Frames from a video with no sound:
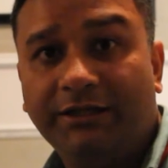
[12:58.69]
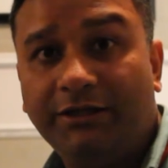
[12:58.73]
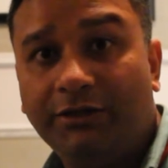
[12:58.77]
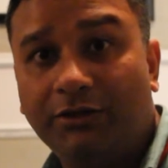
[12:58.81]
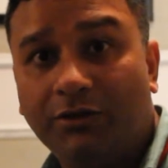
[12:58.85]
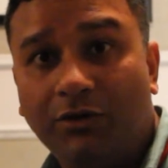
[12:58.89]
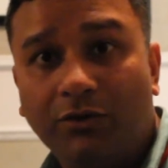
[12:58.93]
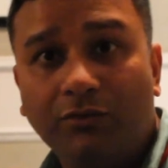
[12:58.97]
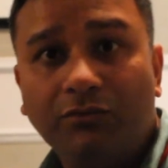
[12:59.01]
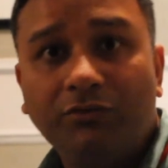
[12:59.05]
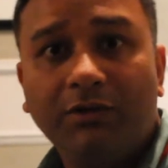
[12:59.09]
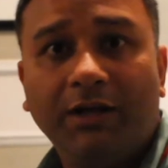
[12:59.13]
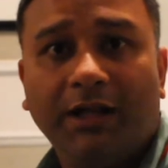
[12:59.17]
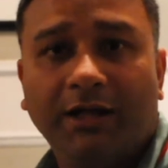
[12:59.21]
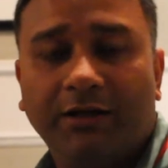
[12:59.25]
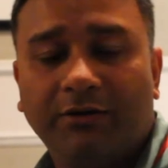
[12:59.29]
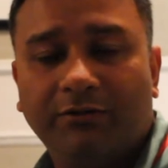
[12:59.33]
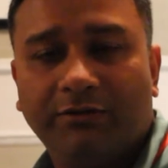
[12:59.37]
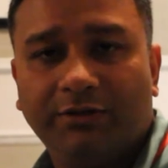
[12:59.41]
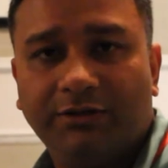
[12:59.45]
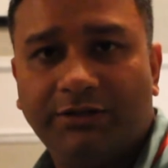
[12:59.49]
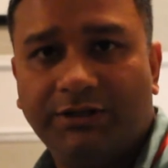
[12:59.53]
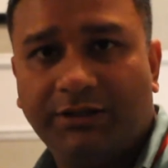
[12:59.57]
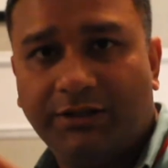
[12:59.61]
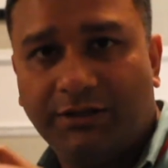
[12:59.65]
your own
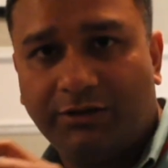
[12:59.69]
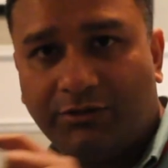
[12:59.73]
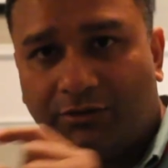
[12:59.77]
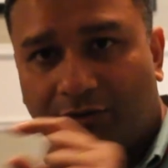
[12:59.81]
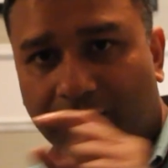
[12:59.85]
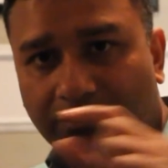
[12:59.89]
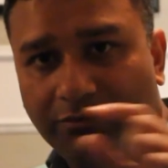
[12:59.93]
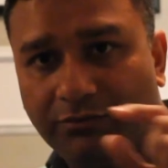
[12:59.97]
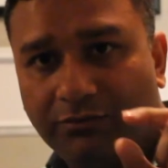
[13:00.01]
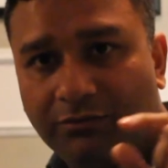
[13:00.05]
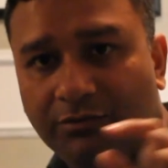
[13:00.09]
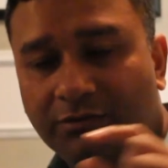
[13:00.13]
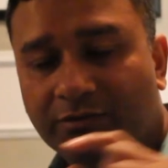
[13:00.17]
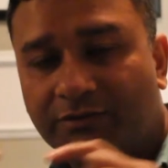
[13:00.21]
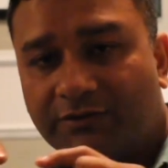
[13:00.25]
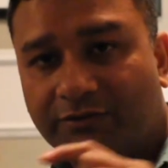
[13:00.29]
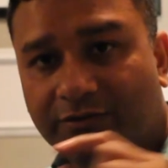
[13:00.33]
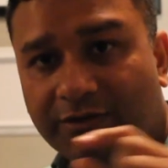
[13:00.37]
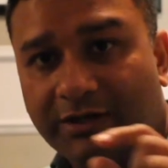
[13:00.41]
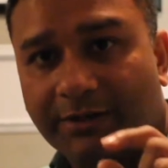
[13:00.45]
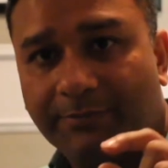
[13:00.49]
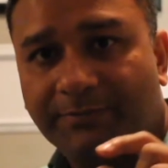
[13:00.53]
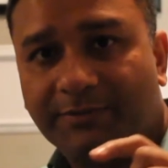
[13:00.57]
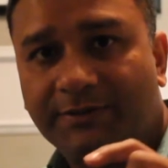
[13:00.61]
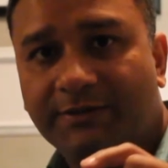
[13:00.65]
language, in your own
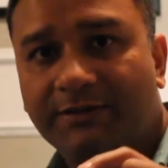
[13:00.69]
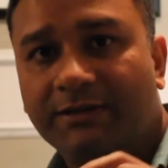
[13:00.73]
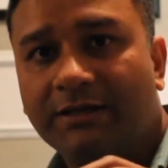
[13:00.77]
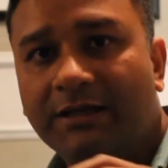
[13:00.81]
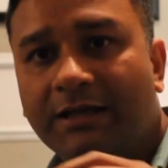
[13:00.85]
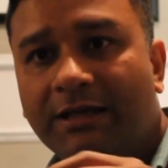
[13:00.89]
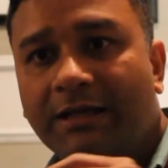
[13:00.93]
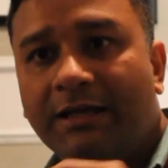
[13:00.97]
scripts